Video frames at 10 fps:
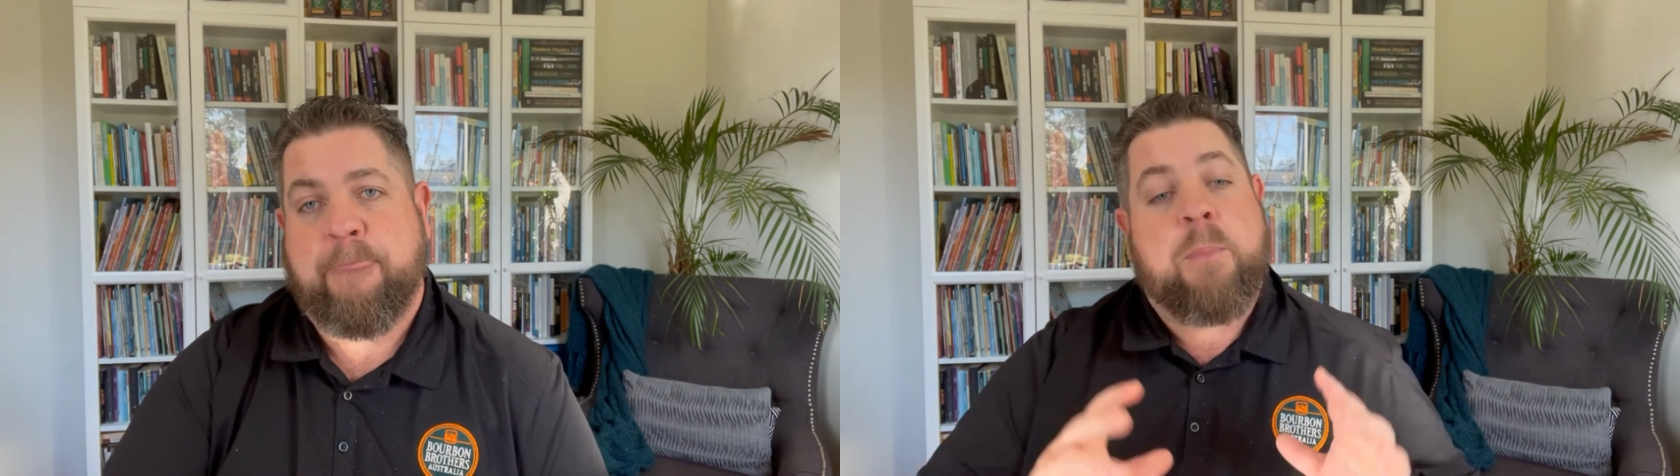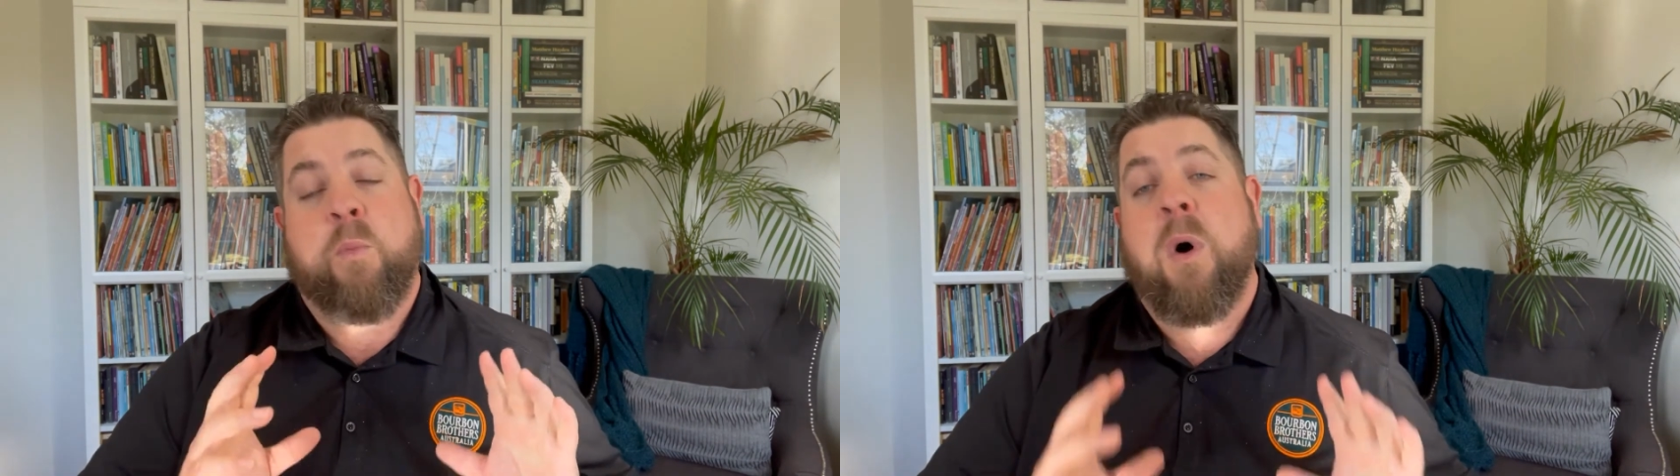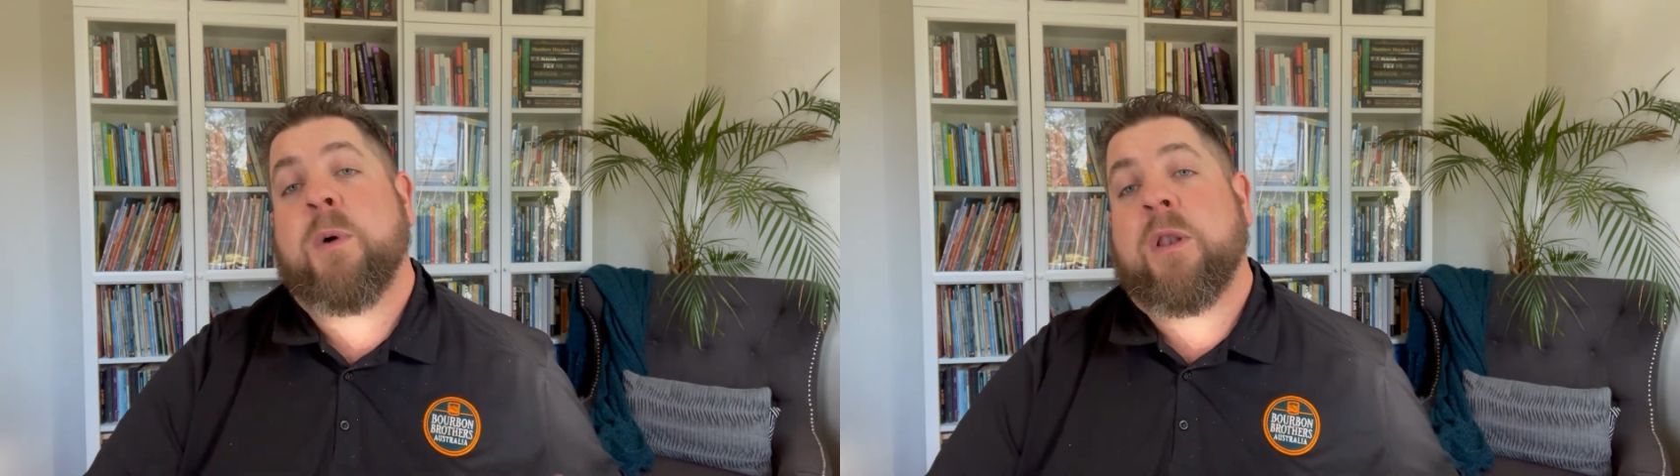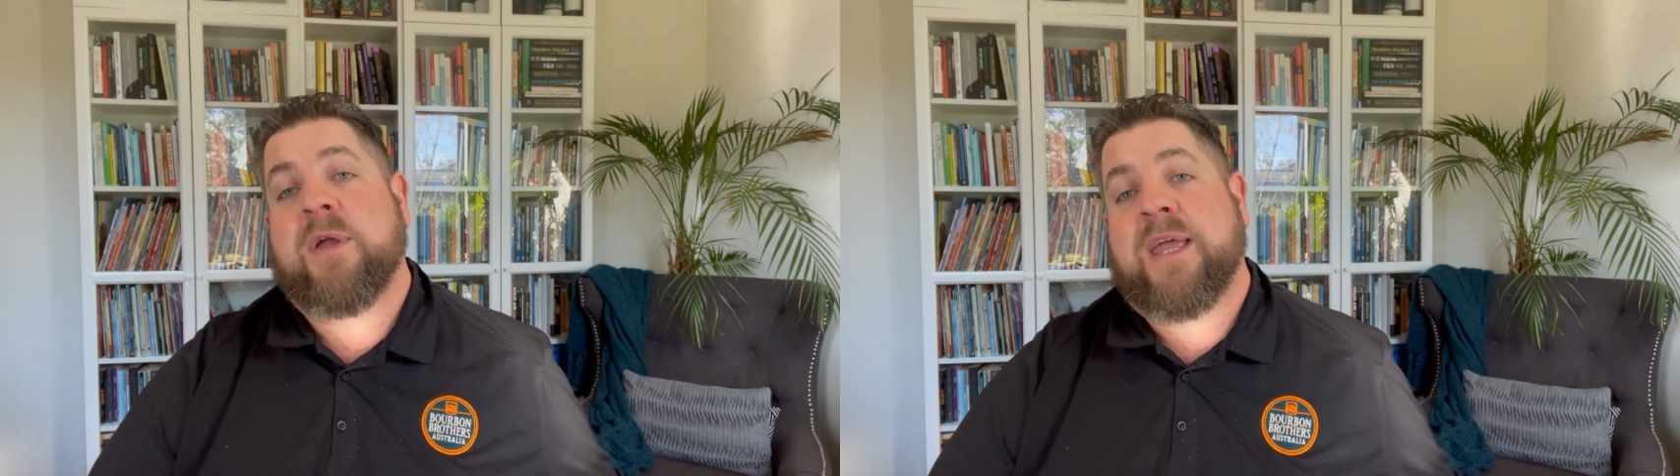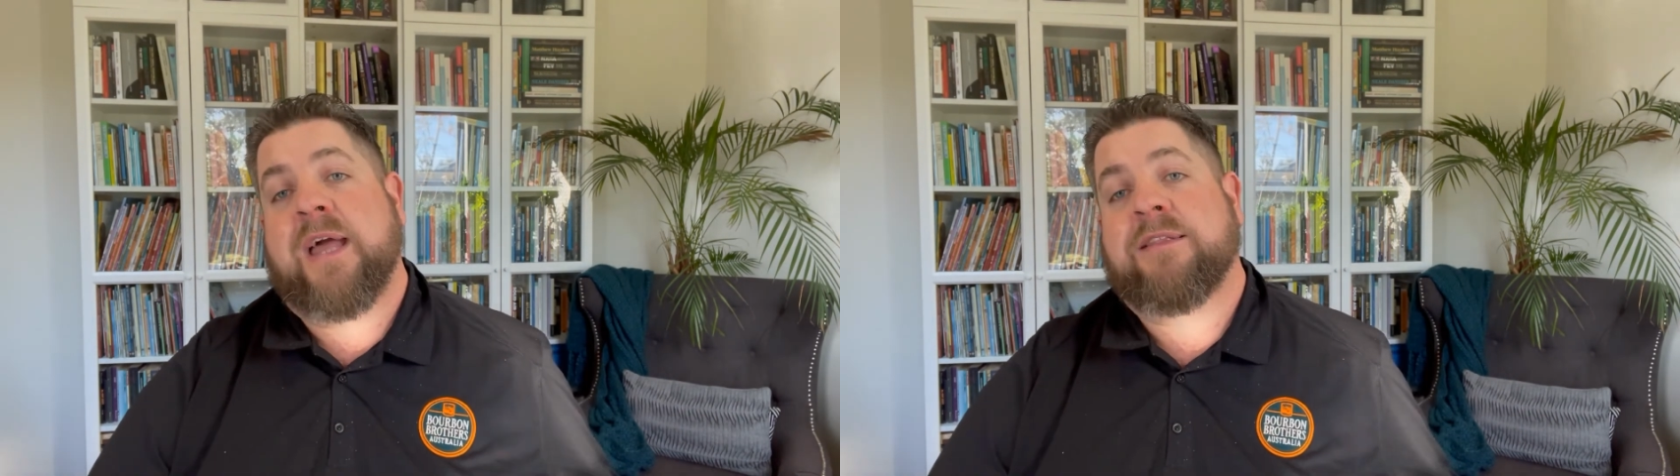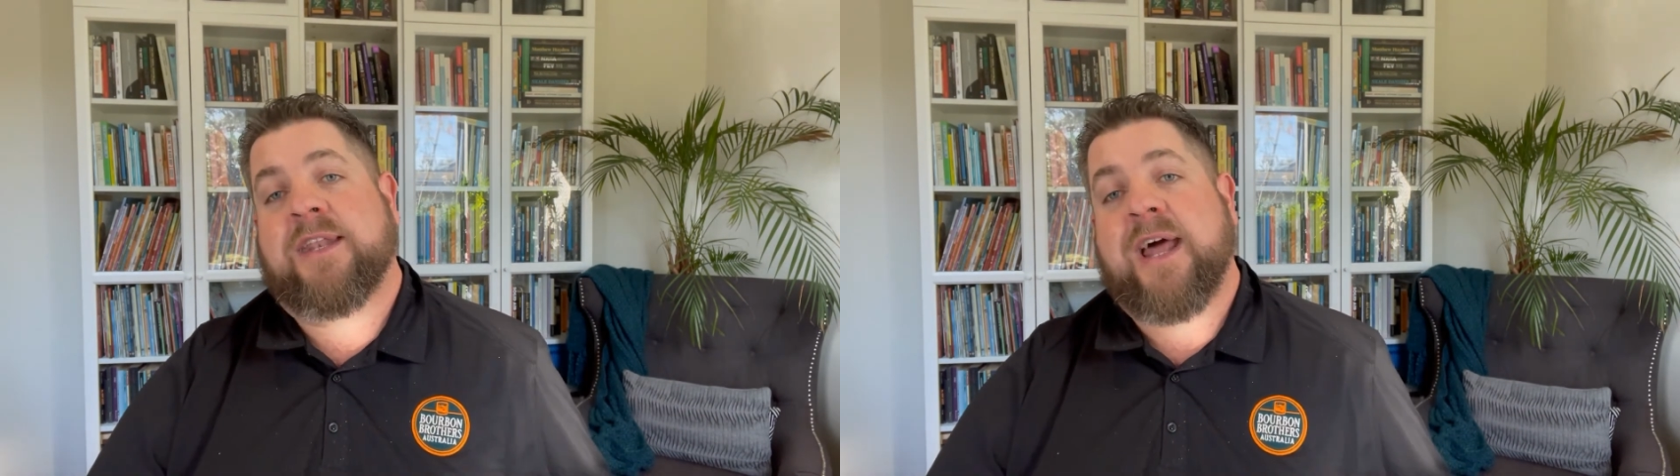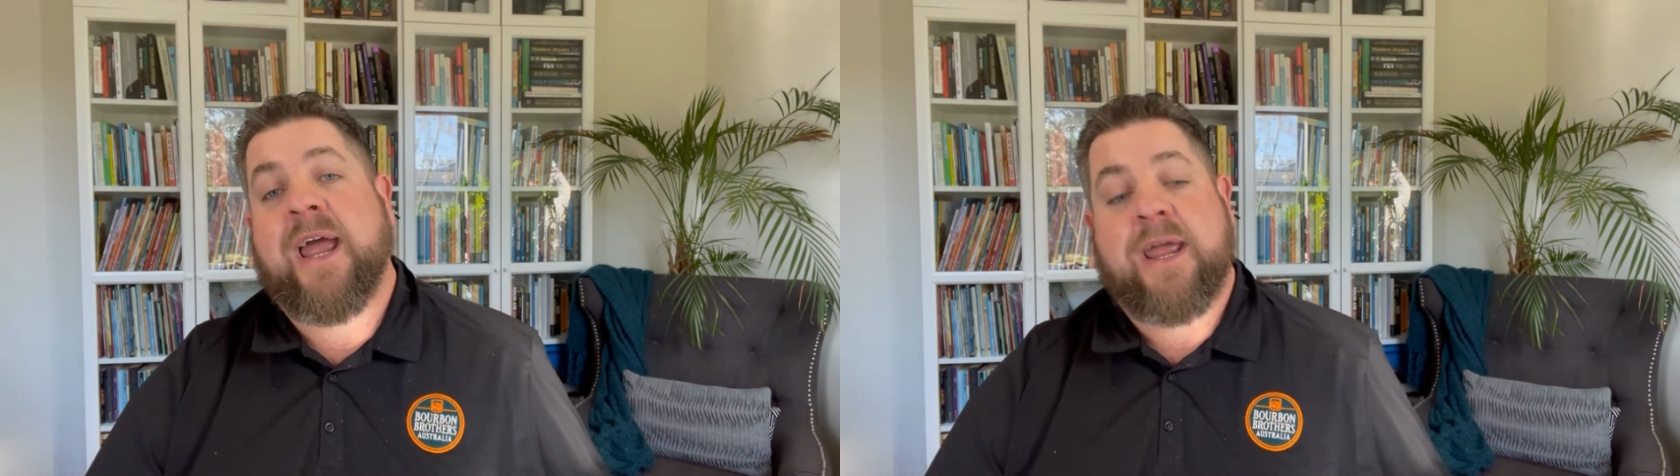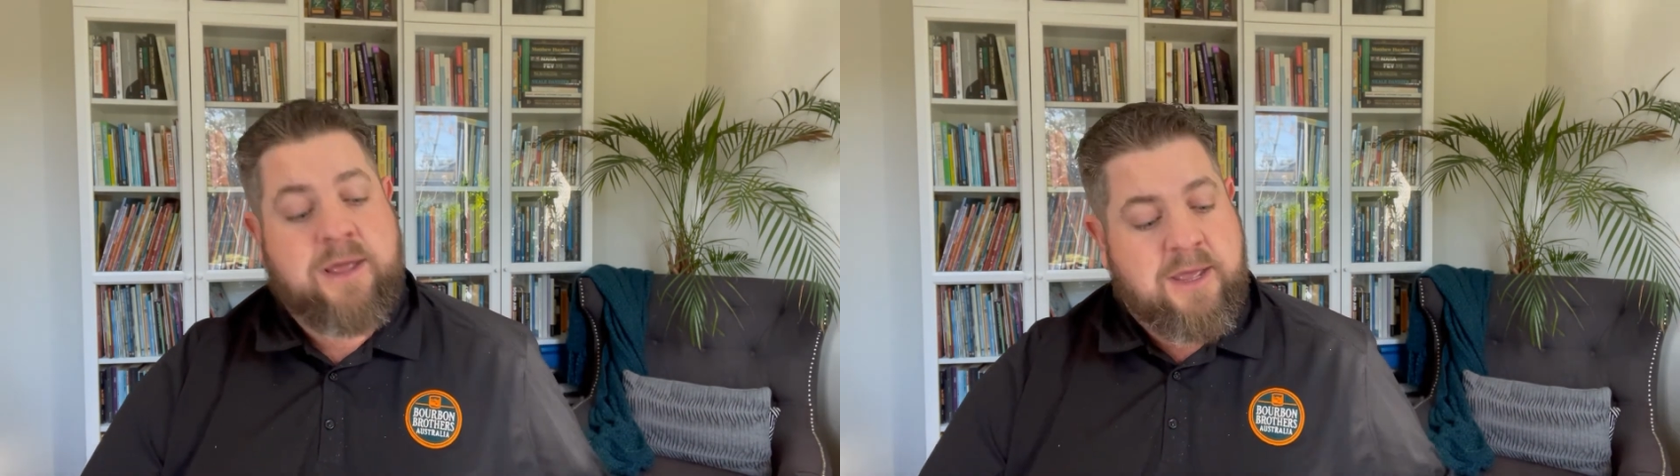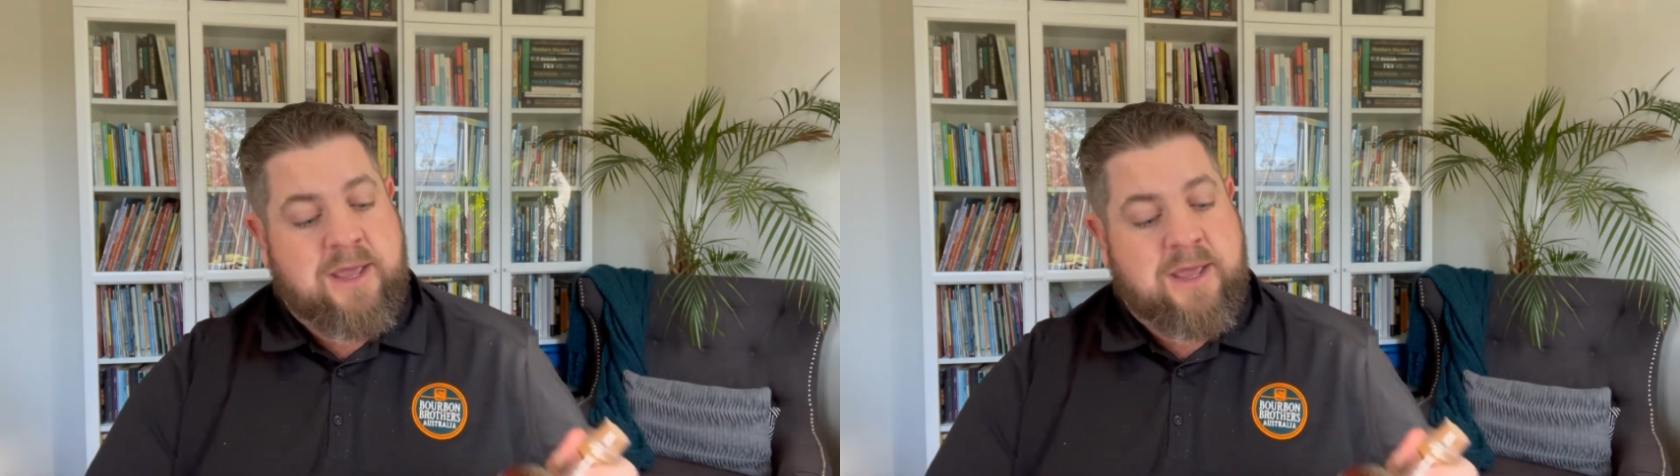but what we're looking at today